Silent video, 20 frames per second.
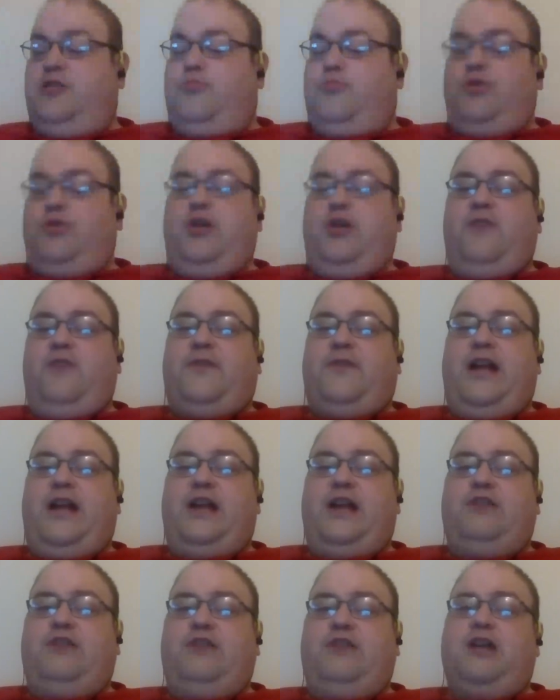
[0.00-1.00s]
Bruno
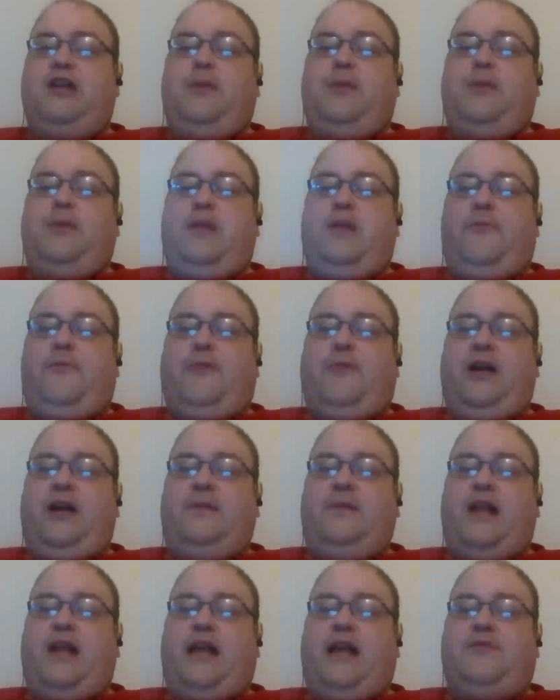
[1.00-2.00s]
Fernando, a double-double for
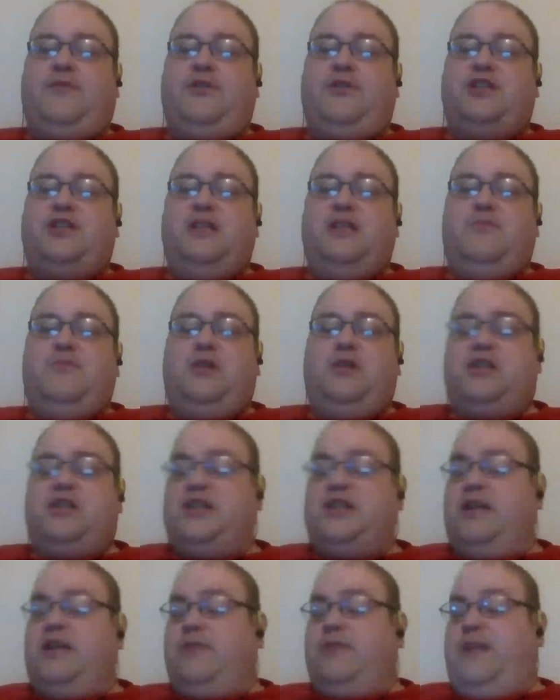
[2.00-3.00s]
him tonight, 13 points,
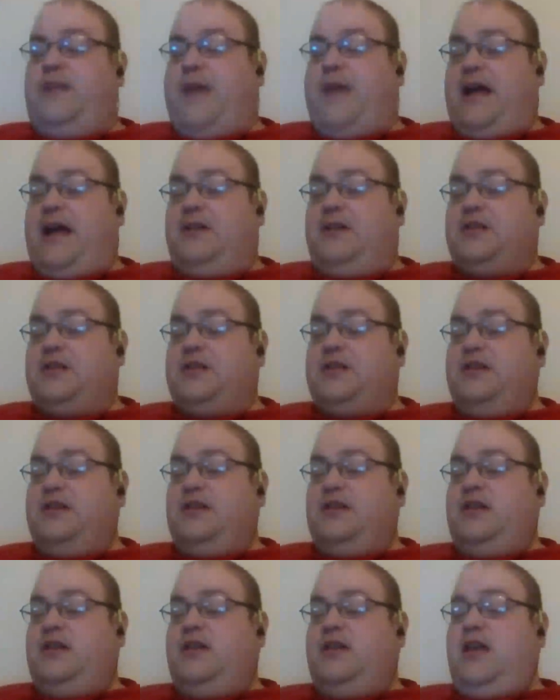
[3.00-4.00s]
10 rebounds.
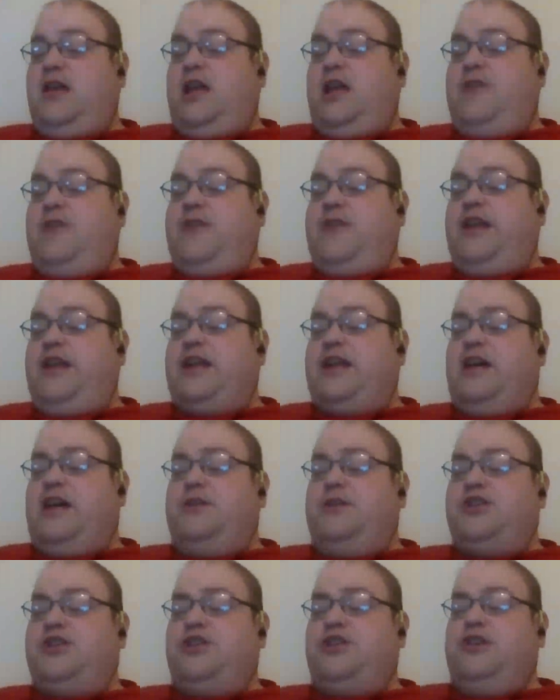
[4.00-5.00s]
Anthony
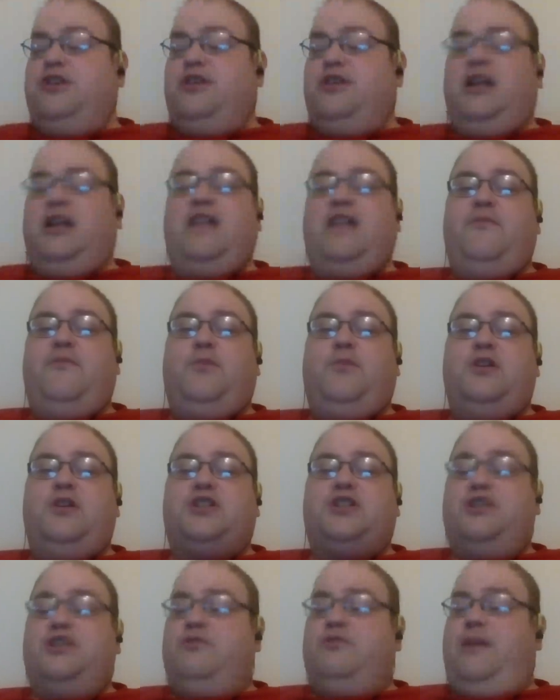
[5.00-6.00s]
Cowan Jr., 11 points,
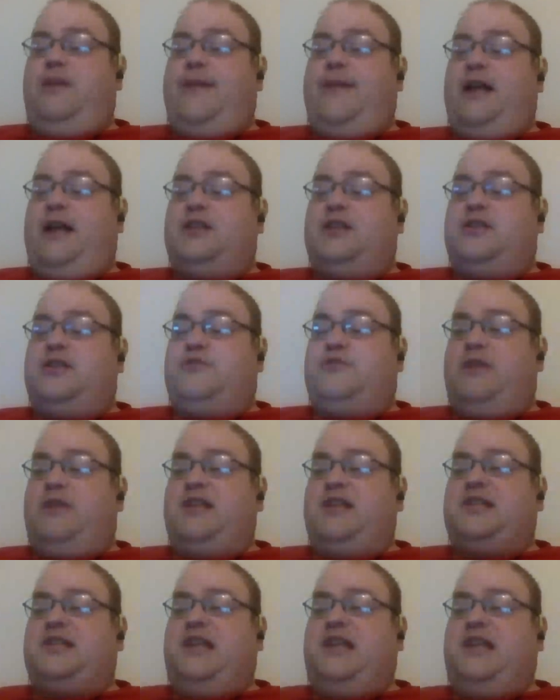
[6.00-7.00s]
2 rebounds, 3
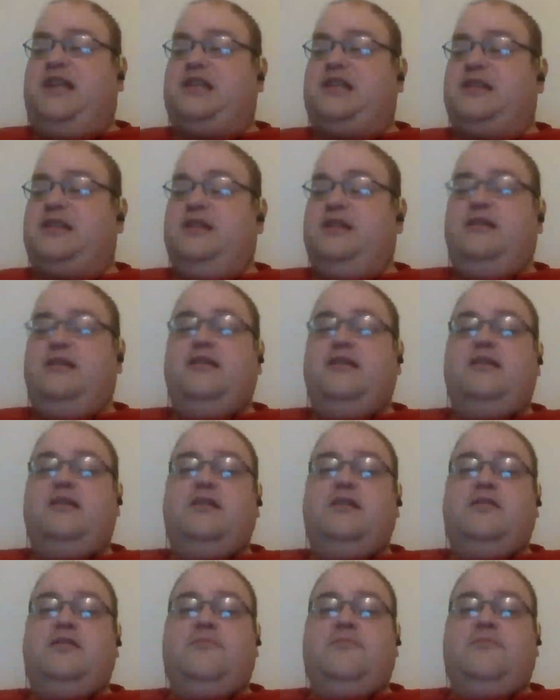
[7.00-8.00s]
assists.
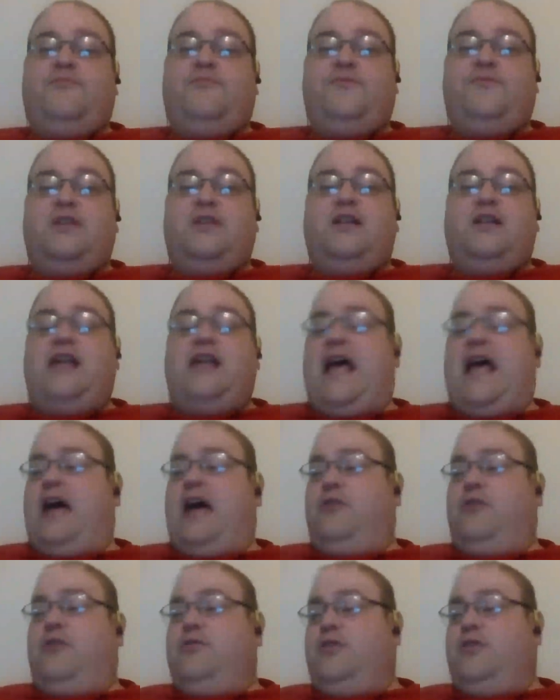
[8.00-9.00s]

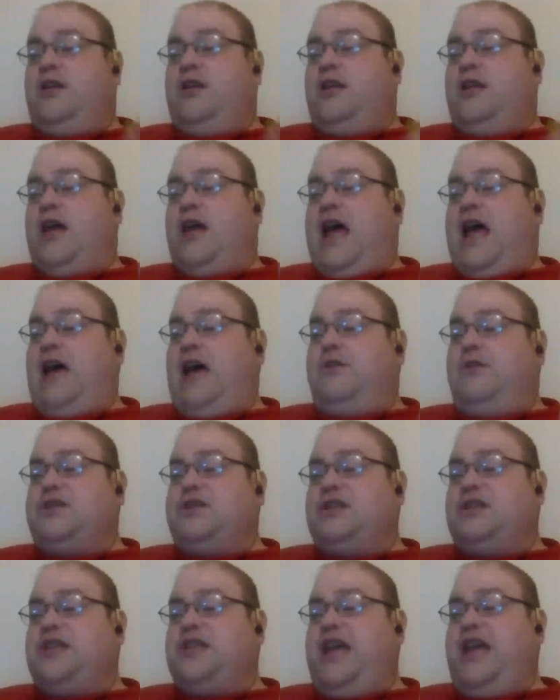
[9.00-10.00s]
Now, how is
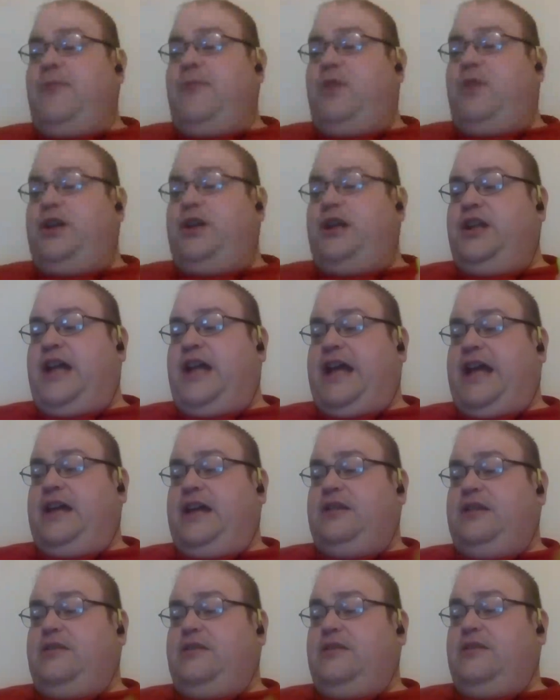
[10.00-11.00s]
this game won
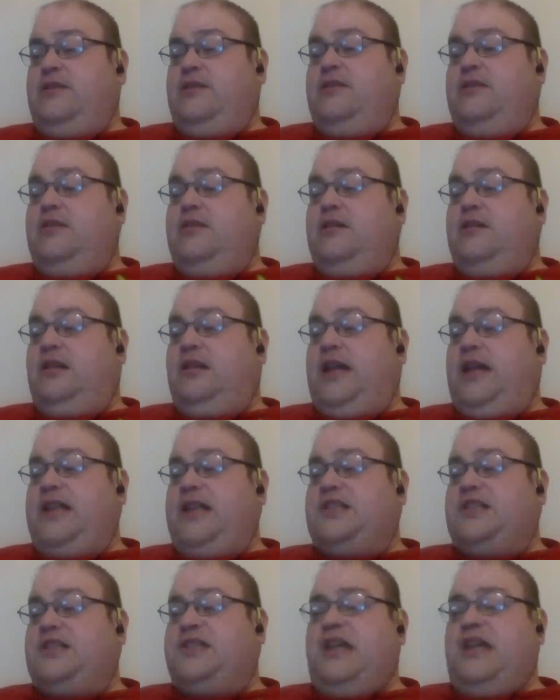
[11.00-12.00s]
tonight?
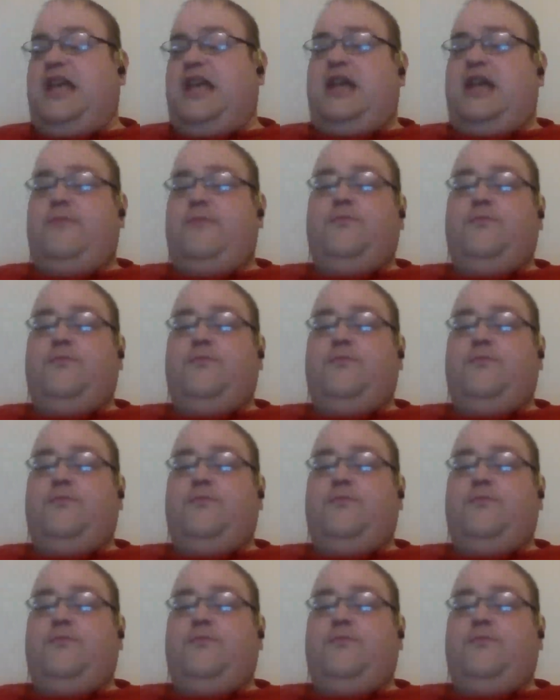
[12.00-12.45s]
Let's see.